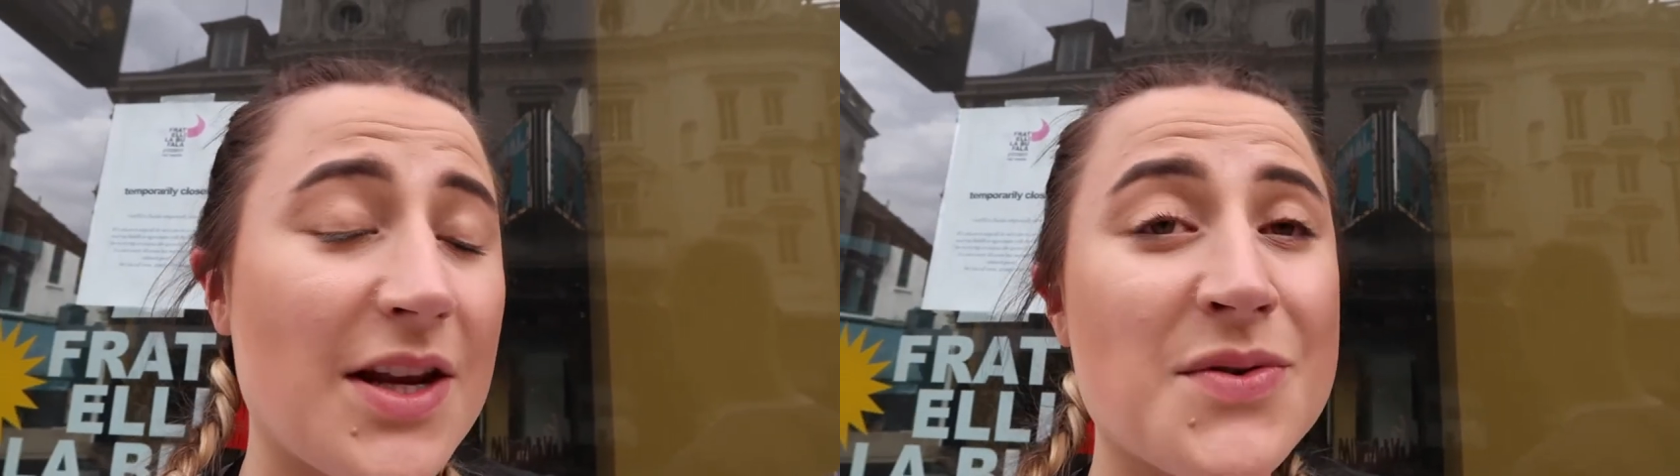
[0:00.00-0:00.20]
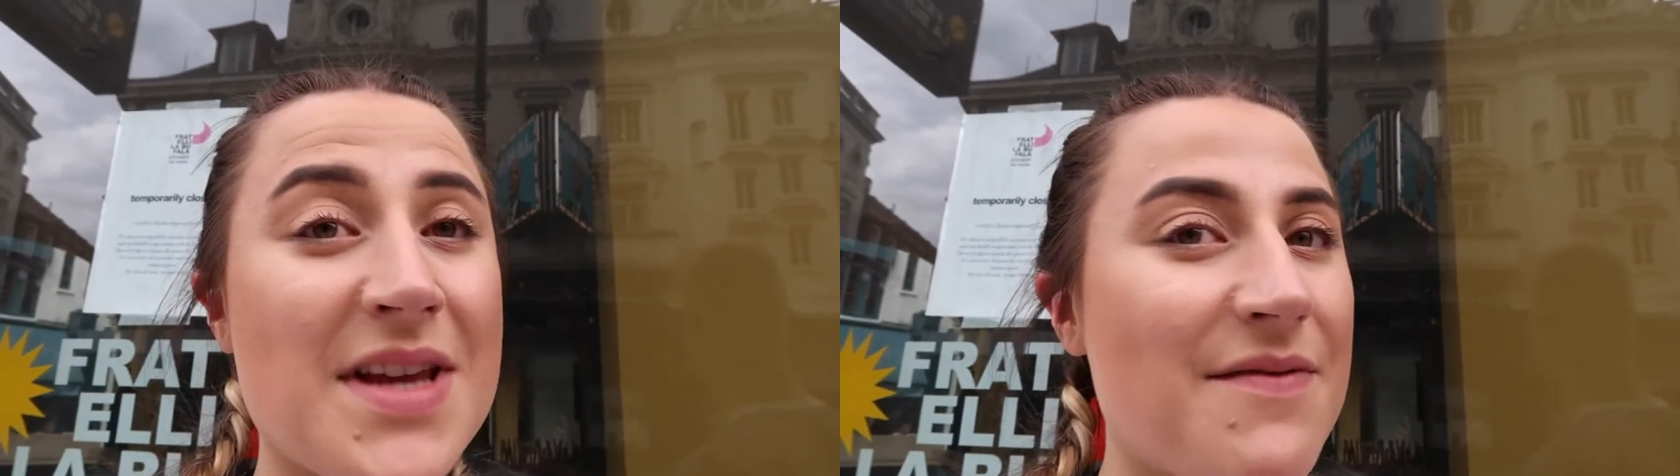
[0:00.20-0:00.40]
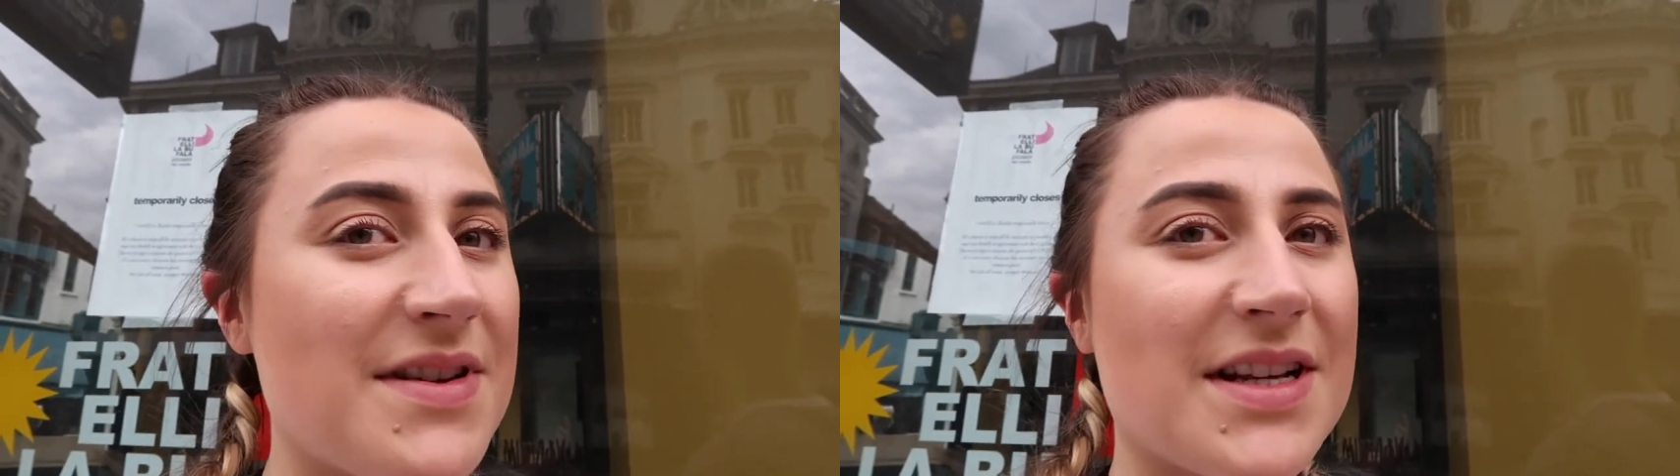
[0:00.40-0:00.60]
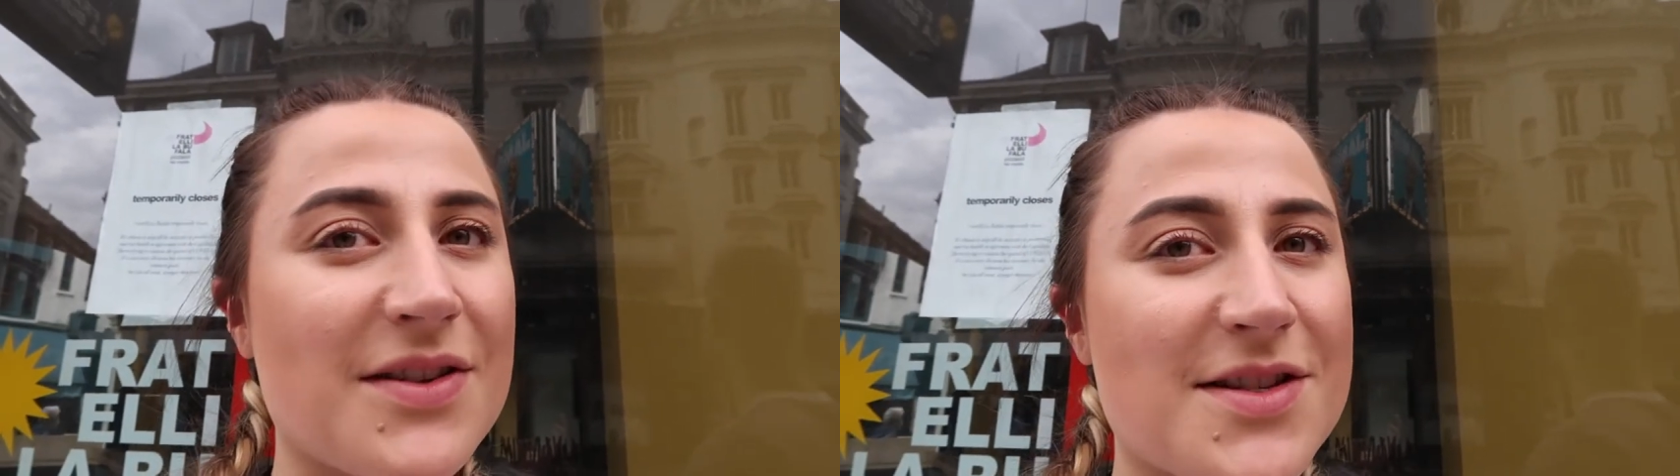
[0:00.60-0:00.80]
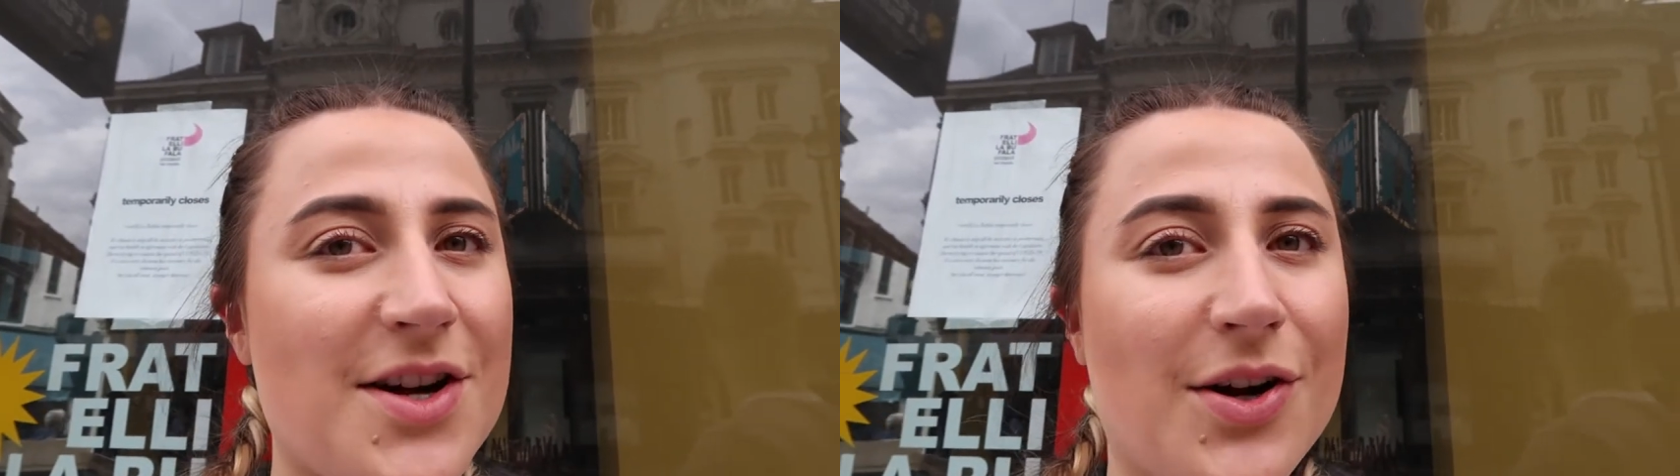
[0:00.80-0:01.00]
He knows every
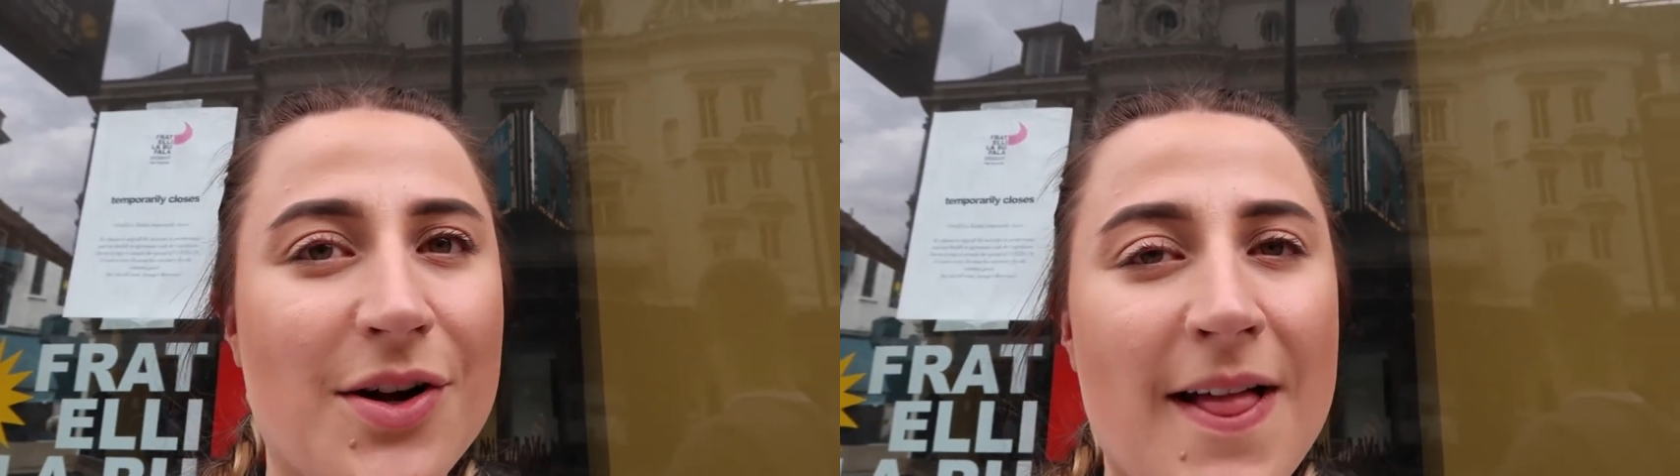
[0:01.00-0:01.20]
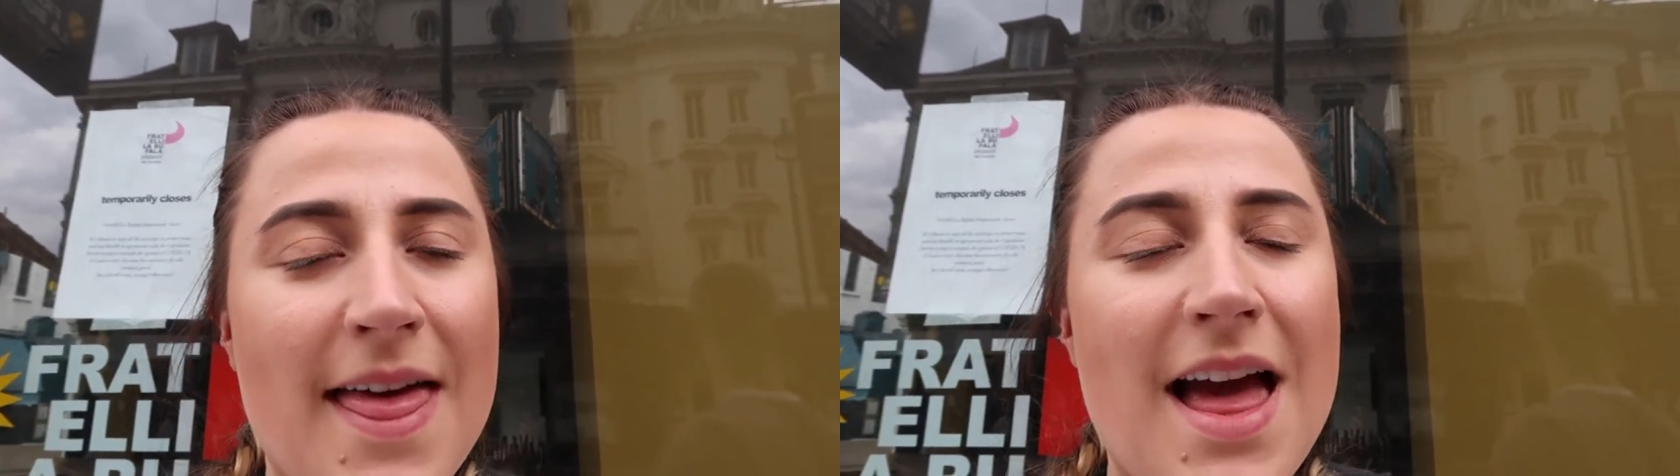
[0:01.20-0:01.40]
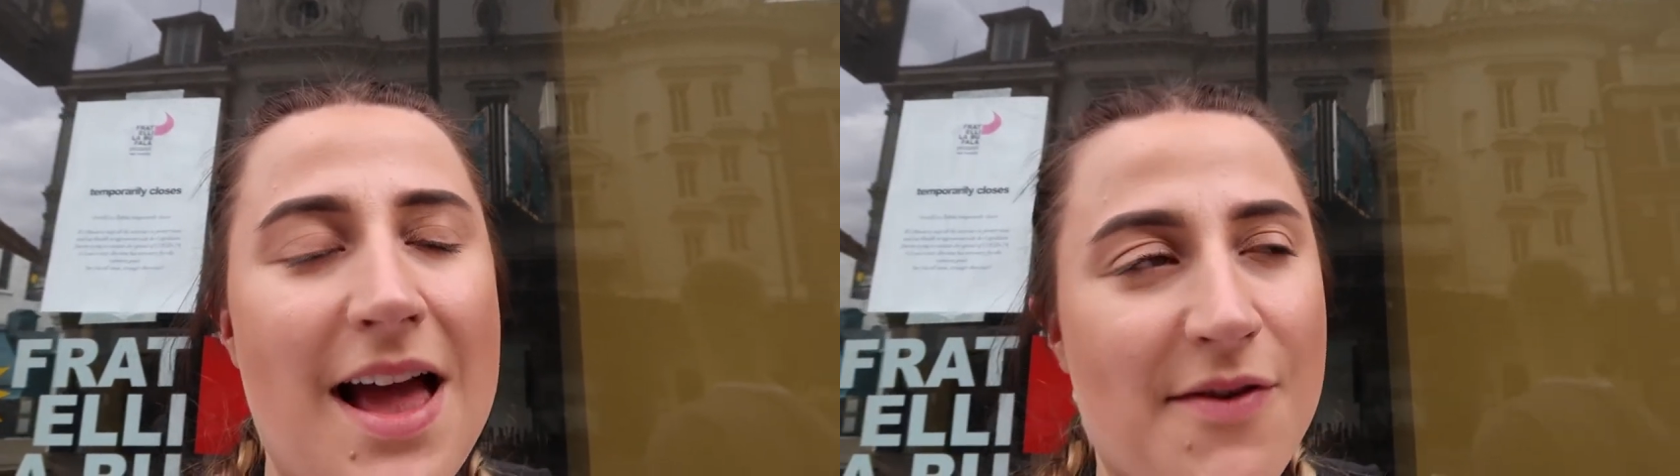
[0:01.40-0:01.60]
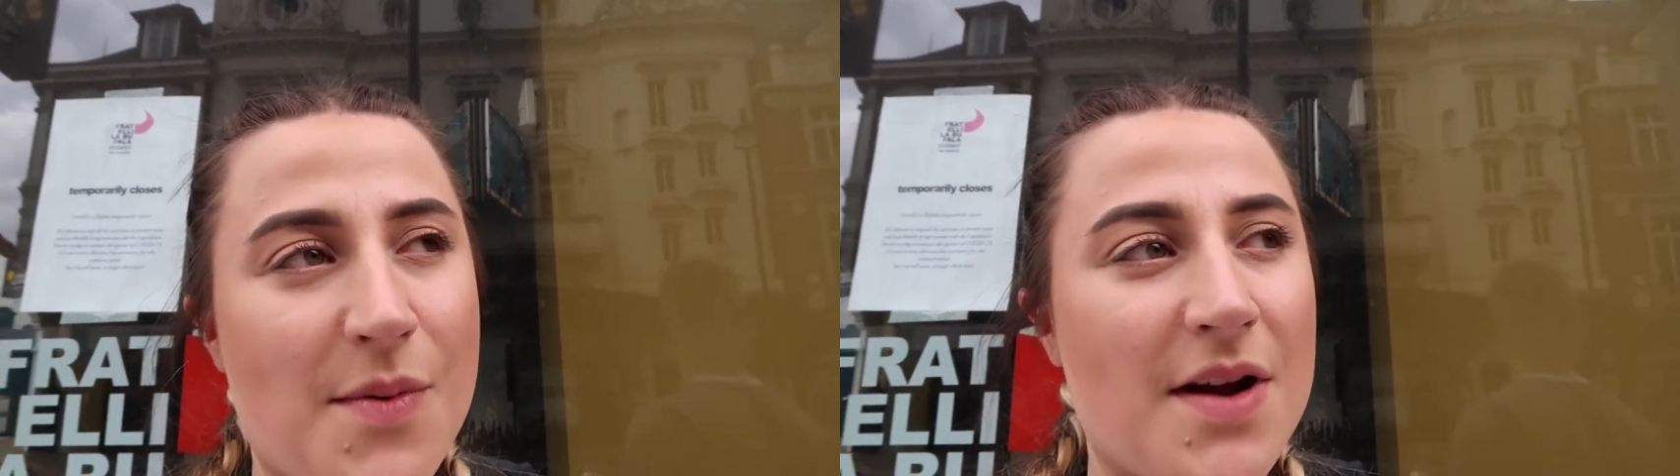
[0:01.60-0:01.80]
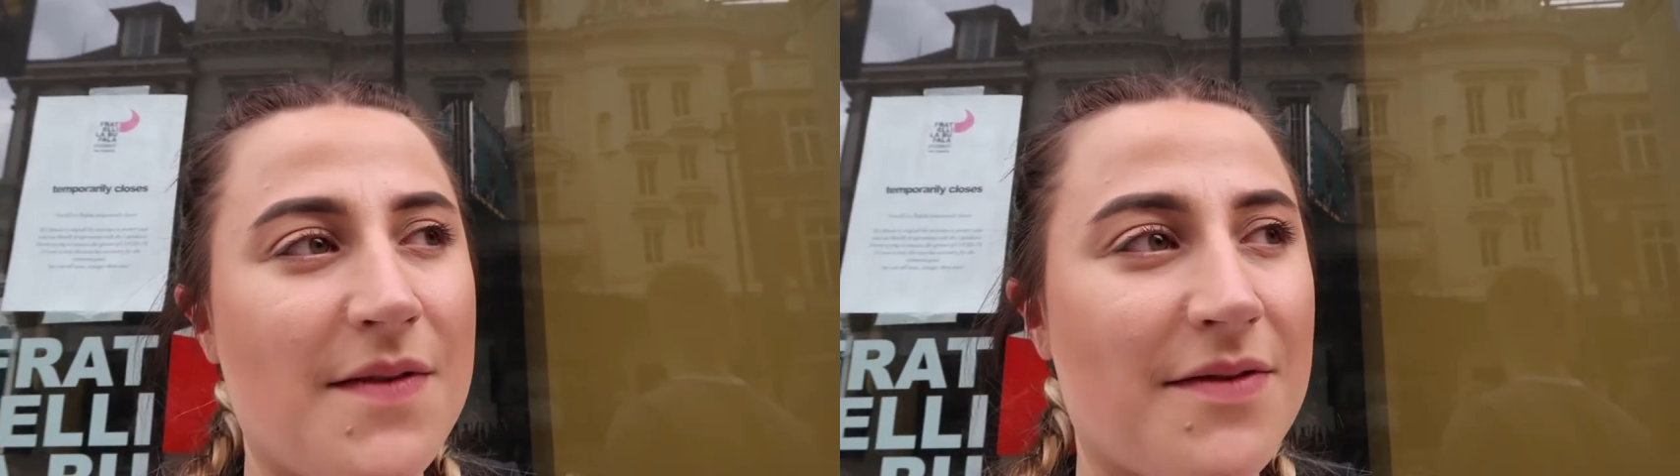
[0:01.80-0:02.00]
single song, every
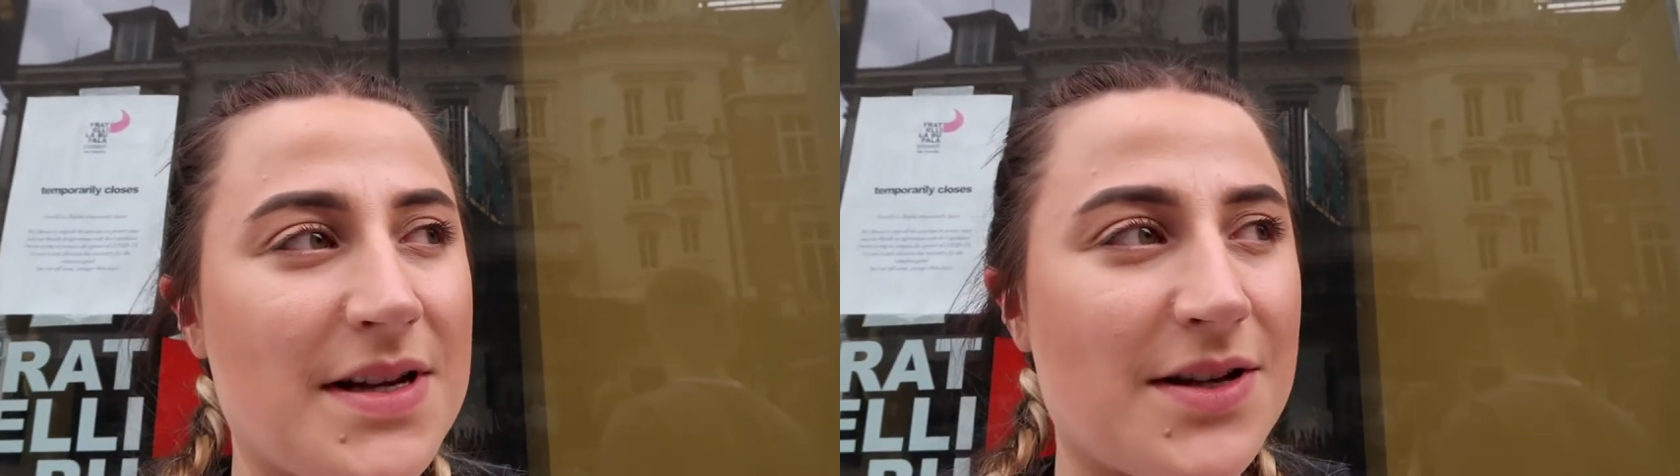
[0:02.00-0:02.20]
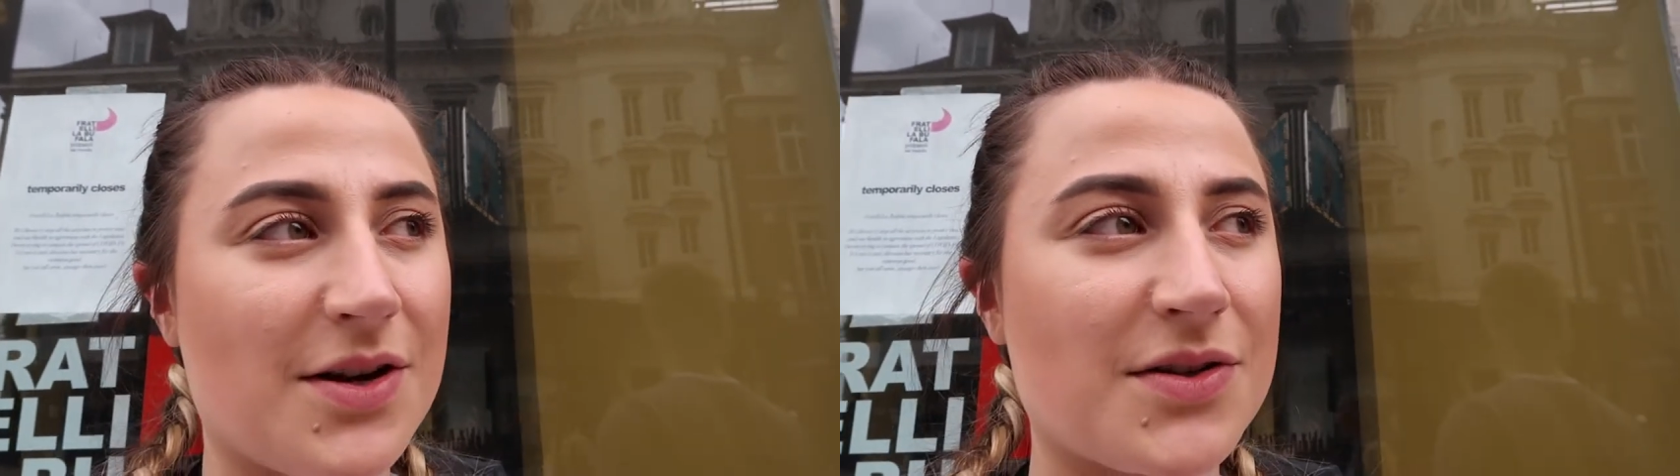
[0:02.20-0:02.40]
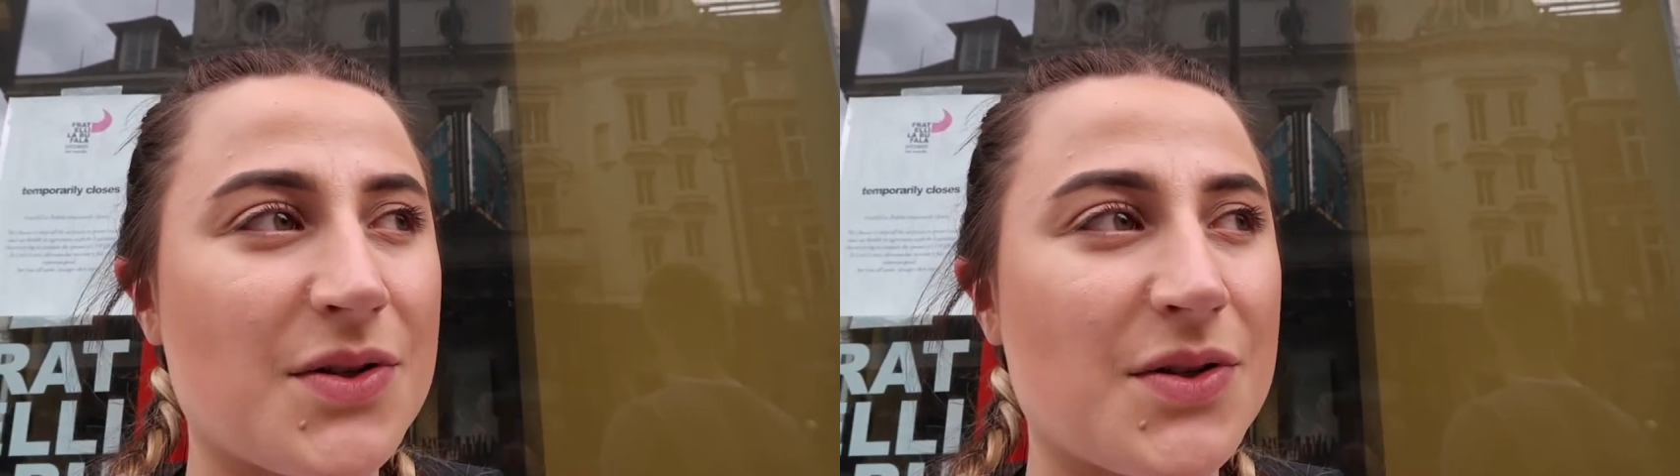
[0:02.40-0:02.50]
word of every song.